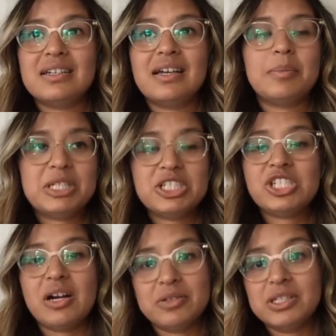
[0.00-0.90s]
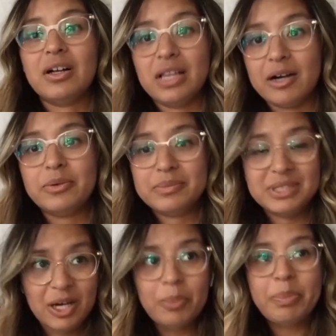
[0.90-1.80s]
I'm gonna shout Yelp out,
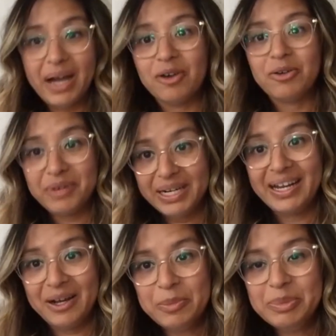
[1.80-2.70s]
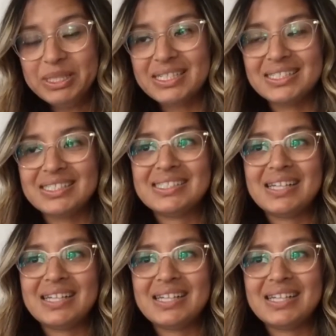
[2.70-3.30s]
Yelp out right now, because